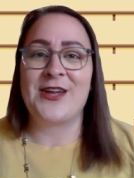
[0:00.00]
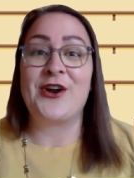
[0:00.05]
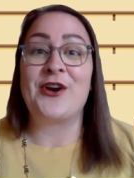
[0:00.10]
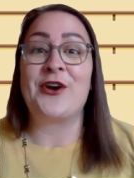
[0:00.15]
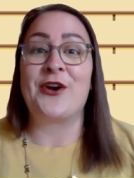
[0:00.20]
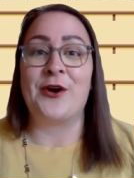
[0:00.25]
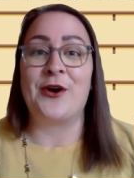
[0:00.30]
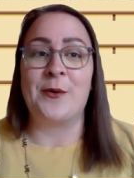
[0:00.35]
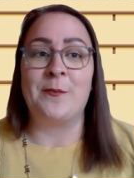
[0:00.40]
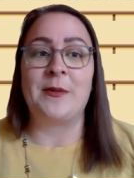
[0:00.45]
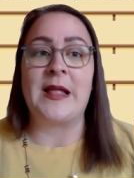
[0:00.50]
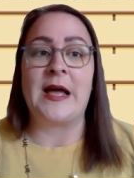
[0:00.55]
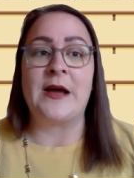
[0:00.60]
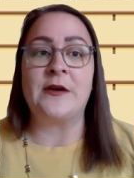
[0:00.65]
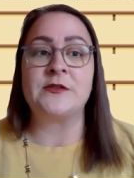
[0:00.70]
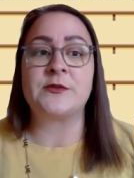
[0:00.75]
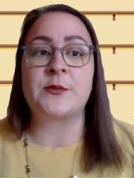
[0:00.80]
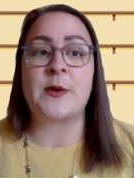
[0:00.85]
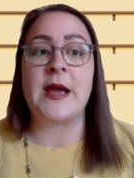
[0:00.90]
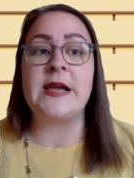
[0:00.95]
Her
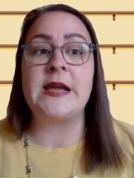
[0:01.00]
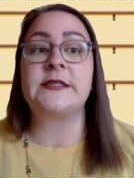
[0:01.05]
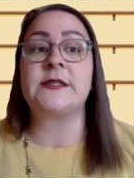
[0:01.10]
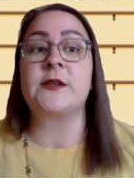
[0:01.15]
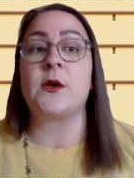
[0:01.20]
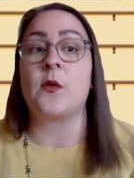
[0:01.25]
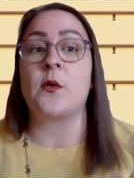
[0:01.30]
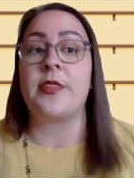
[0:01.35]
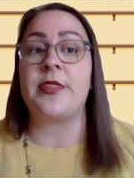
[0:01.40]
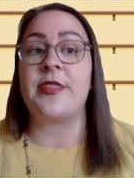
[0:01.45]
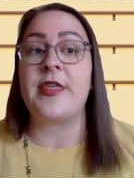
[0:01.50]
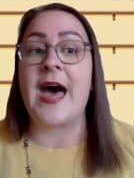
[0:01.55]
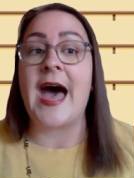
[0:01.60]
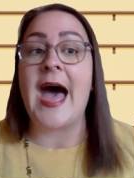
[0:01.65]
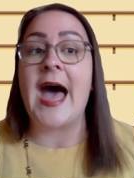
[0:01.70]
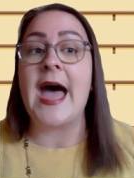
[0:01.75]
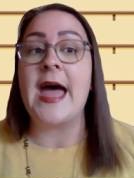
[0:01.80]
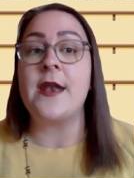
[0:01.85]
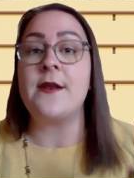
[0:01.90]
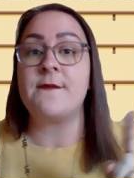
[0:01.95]
blouse, right? So
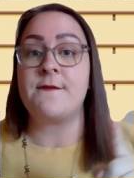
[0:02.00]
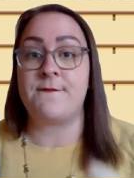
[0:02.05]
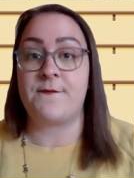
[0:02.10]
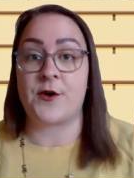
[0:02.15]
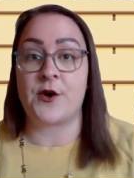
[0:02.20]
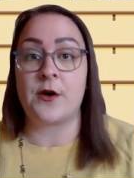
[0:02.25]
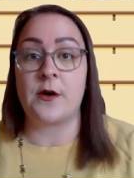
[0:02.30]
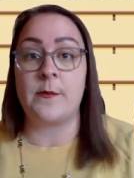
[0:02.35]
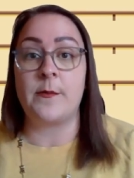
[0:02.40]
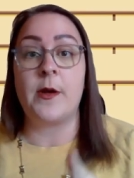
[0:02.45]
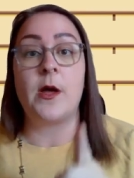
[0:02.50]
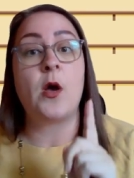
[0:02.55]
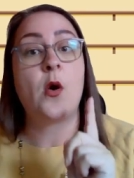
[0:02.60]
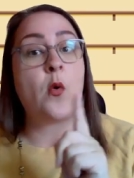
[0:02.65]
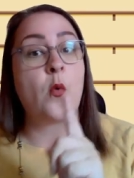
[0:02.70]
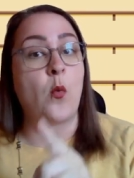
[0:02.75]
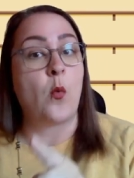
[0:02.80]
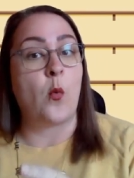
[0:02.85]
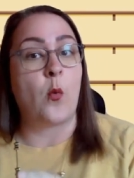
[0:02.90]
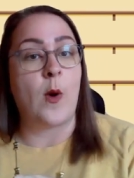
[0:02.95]
that verb
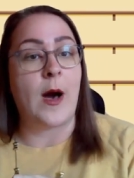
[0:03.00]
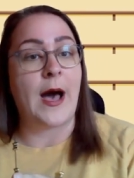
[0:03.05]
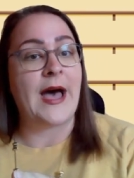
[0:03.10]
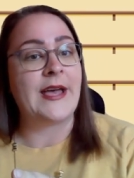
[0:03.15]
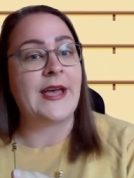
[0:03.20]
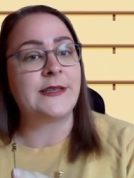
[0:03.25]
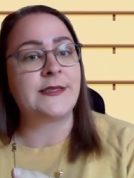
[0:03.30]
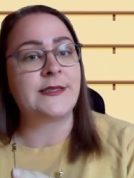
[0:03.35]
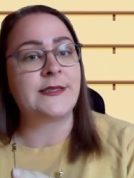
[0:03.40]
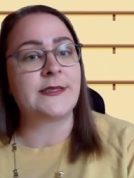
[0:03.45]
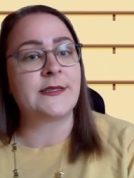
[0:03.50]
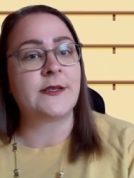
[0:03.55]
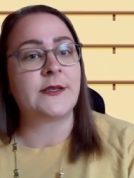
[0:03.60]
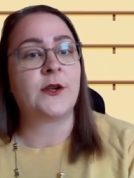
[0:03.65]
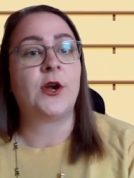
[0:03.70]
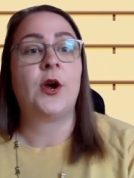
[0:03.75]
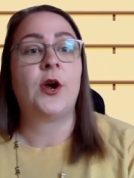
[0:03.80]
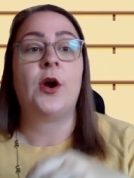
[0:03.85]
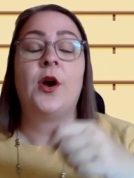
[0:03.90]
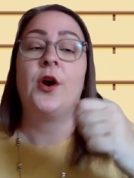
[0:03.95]
was
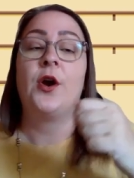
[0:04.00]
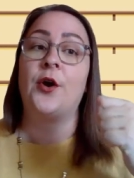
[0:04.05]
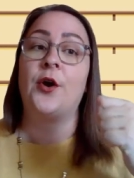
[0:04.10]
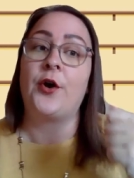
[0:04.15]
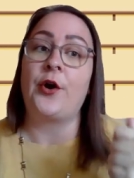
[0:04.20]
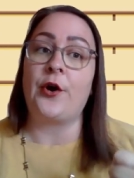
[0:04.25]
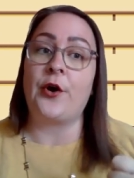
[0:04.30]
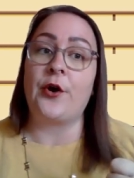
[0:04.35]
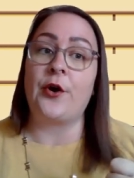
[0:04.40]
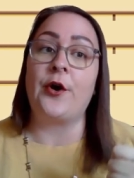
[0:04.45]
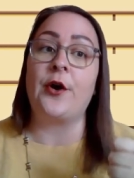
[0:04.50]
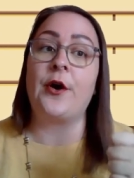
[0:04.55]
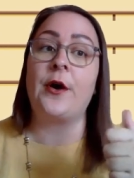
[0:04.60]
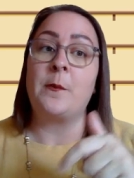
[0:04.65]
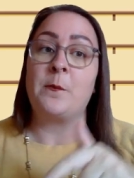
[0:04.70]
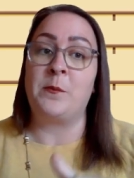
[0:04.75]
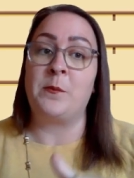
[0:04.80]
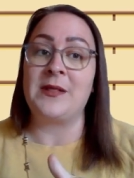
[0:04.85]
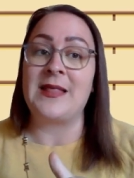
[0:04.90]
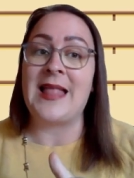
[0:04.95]

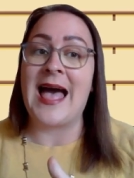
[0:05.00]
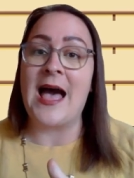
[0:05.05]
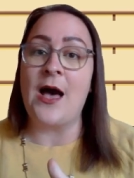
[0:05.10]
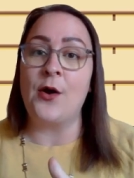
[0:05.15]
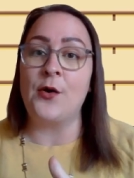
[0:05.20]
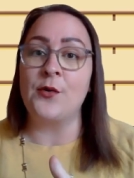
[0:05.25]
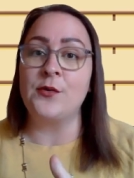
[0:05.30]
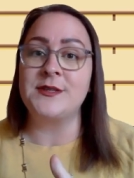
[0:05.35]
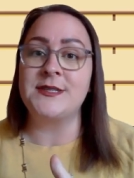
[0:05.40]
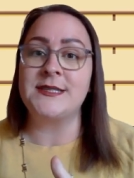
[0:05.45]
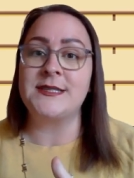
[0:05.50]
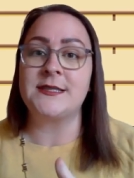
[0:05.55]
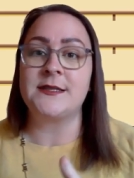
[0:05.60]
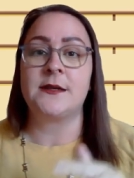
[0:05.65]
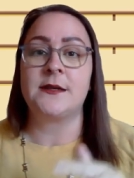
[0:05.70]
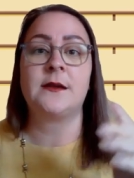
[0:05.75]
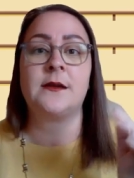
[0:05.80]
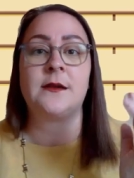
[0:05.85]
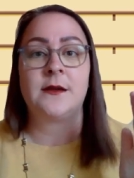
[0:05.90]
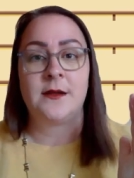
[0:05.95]
her blouse
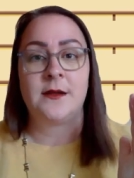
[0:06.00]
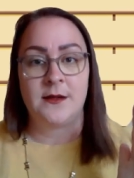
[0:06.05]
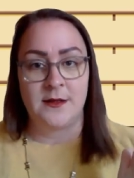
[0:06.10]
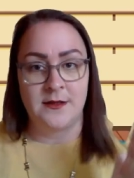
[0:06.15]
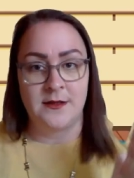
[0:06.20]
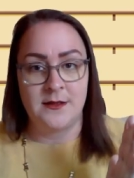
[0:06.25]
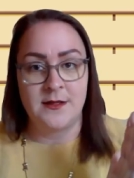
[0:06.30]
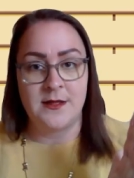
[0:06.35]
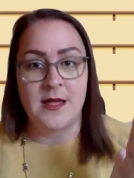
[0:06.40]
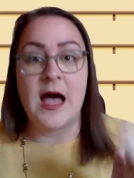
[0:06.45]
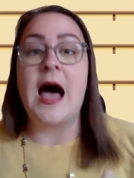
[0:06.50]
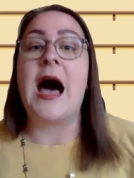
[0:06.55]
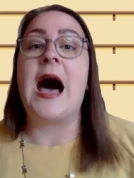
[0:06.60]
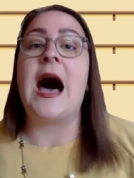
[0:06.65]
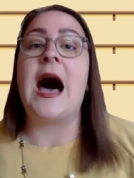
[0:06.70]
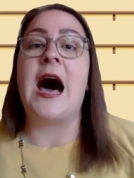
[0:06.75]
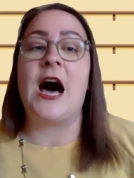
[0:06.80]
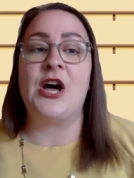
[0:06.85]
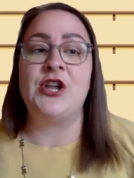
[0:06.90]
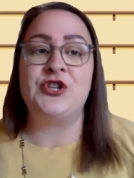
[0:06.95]

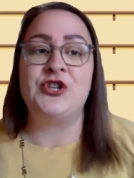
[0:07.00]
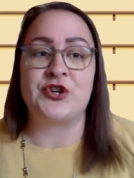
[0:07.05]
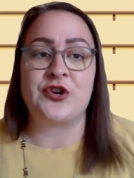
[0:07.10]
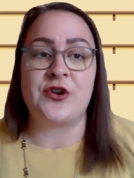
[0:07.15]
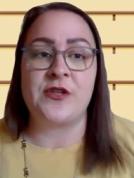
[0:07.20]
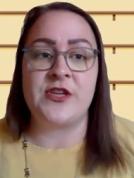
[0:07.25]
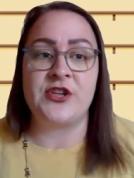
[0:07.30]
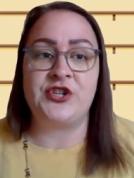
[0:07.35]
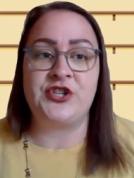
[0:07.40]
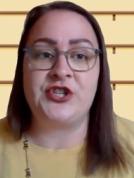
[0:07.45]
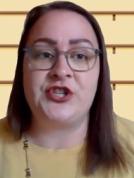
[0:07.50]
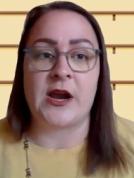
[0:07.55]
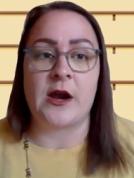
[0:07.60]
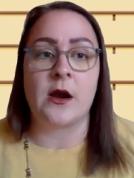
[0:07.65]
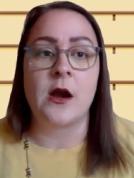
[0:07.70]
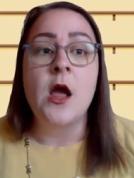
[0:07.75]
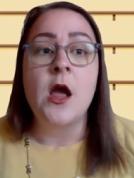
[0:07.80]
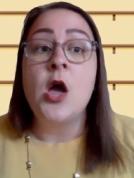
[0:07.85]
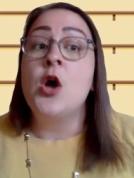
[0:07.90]
under the chair.